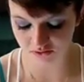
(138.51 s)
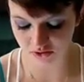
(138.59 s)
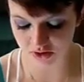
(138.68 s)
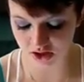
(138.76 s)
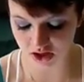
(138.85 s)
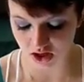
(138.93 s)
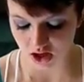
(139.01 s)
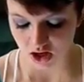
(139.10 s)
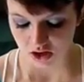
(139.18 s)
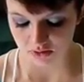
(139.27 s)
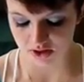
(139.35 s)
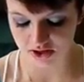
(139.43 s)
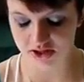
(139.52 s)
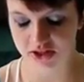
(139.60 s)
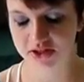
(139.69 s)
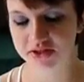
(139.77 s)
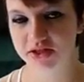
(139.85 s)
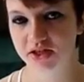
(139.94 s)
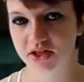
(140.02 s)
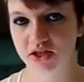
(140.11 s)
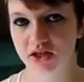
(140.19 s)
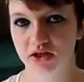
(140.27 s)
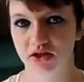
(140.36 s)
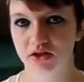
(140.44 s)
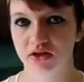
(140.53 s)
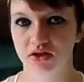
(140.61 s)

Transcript: And for me, PTSD,